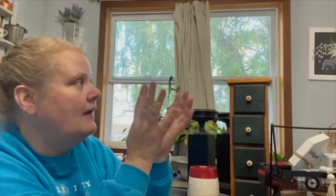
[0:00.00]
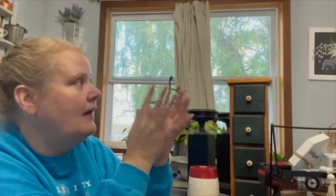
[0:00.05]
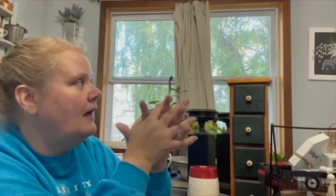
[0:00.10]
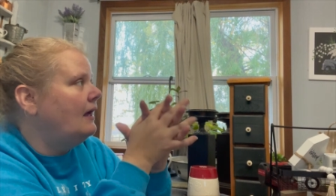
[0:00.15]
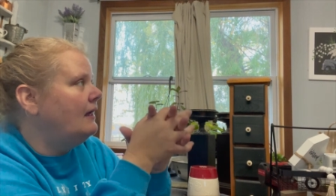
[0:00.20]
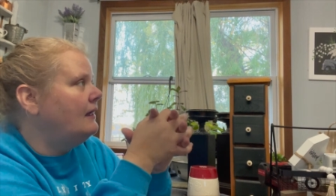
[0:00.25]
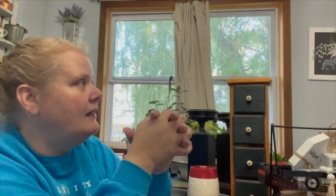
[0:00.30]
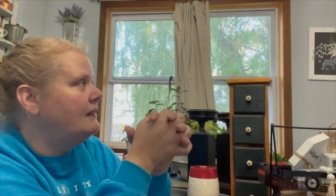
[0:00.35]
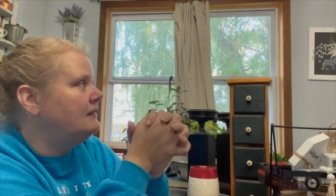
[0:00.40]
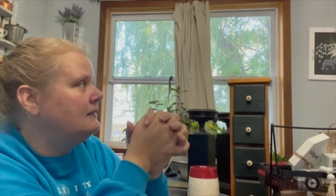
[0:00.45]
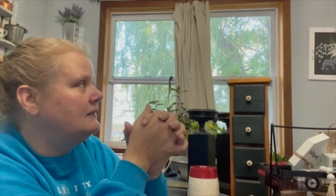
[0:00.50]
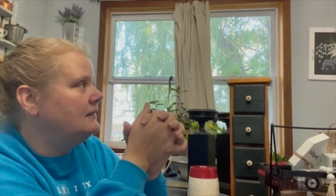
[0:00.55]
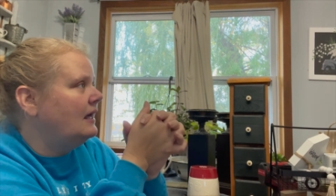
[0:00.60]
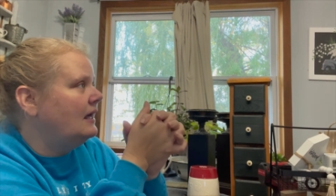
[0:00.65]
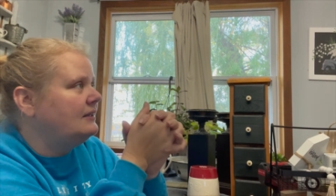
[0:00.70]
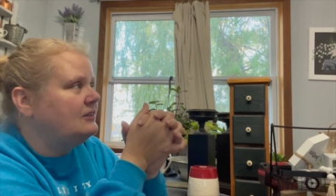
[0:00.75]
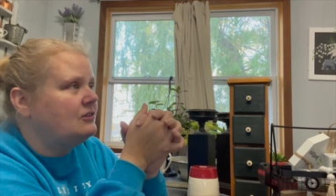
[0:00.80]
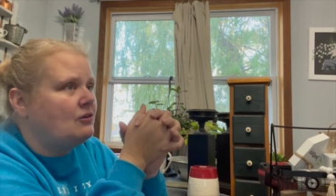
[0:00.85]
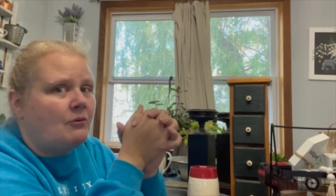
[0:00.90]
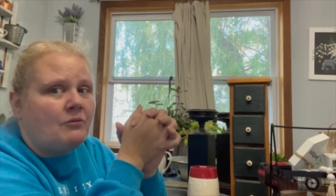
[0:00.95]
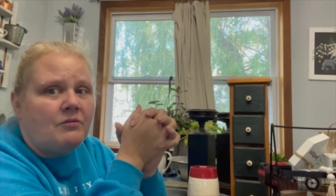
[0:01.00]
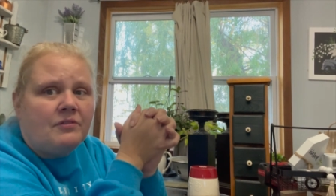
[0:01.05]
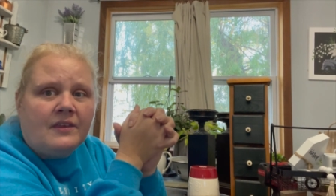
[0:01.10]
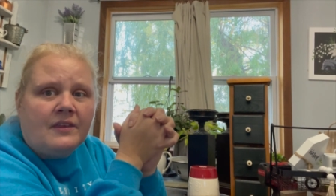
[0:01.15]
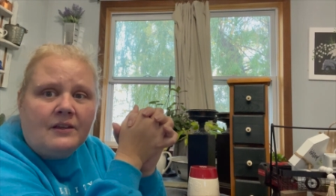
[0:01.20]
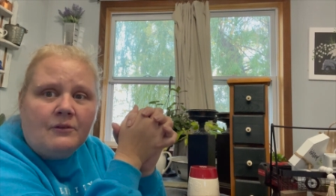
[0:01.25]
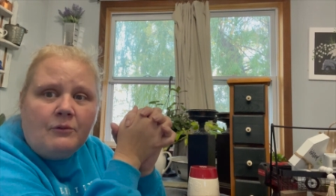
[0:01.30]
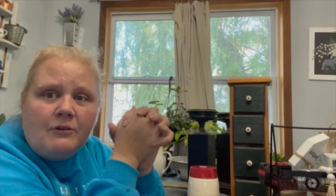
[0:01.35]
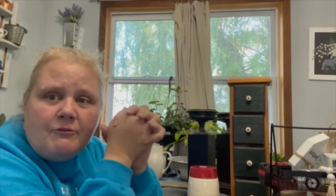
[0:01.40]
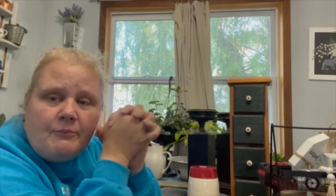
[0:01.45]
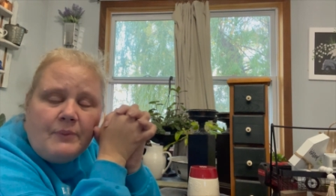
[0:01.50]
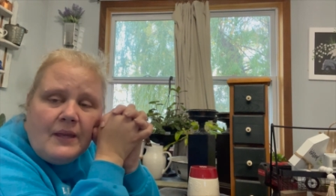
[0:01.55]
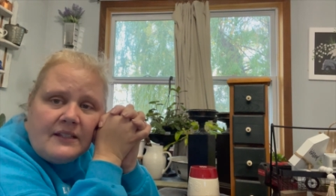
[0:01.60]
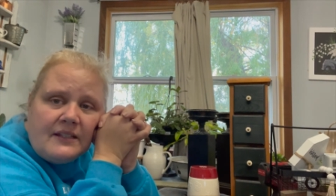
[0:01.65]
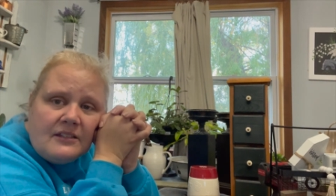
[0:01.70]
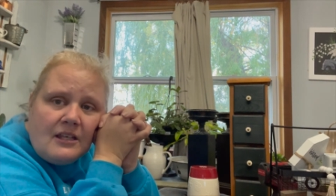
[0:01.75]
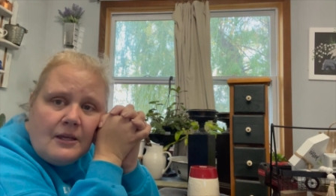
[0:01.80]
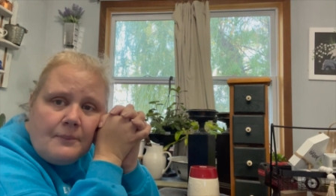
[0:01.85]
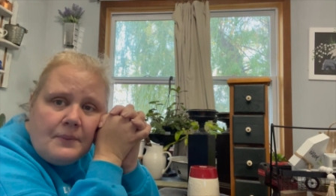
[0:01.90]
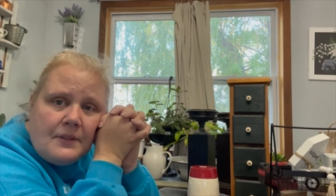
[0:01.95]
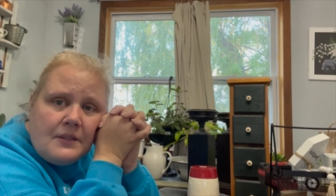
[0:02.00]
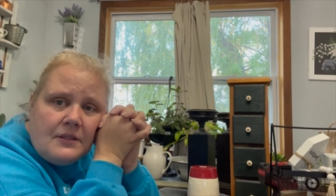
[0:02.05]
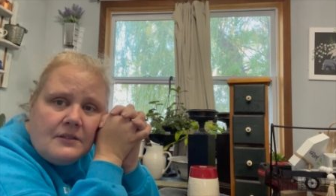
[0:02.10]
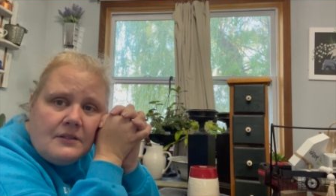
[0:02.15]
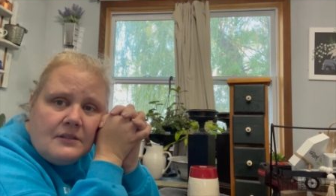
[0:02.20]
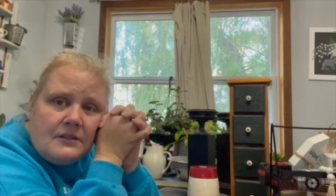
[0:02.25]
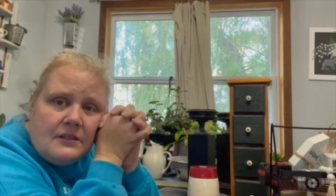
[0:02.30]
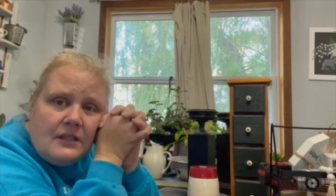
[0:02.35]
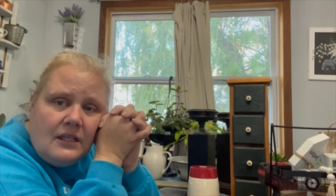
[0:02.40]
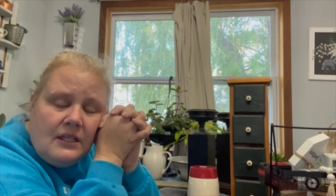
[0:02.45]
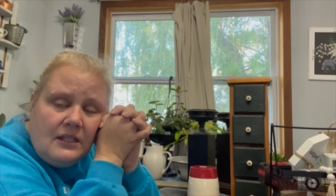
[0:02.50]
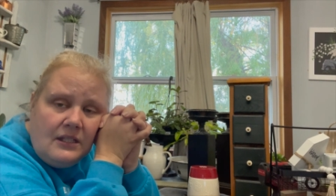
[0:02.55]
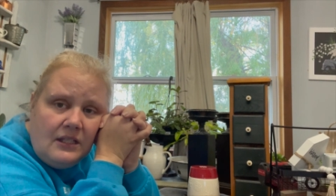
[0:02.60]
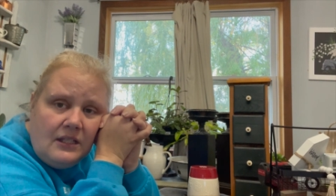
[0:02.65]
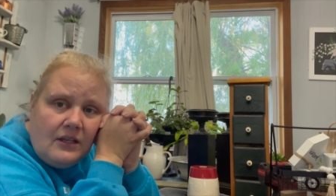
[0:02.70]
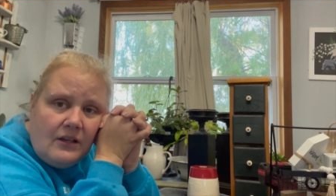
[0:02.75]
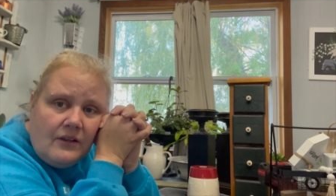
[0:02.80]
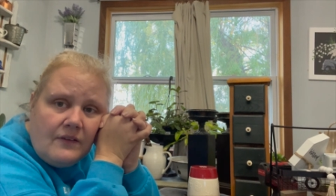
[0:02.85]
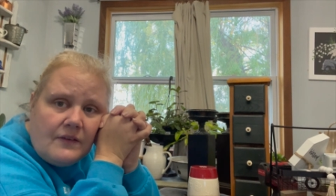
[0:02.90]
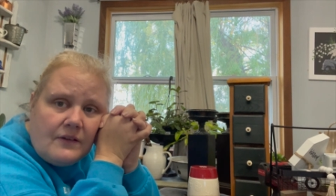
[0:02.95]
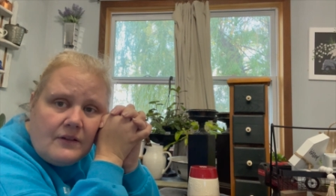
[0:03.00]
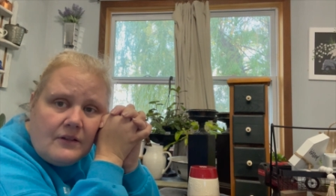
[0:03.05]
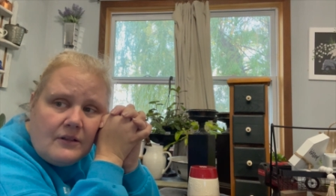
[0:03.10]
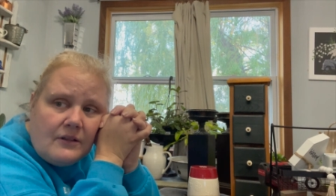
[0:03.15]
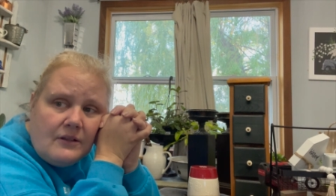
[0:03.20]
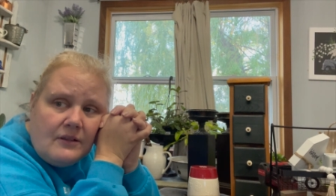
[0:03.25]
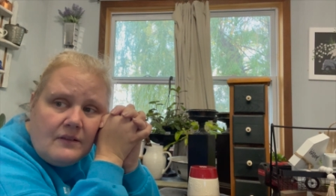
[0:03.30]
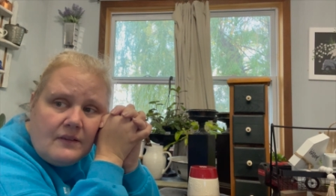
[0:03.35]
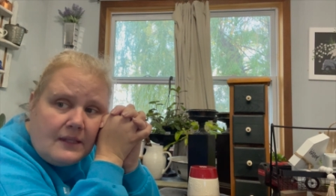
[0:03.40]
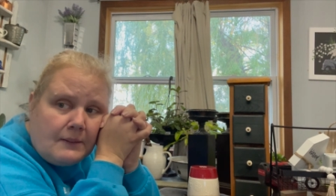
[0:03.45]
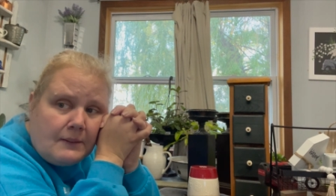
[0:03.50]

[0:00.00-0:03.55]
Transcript: And I don't think we've picked up any other like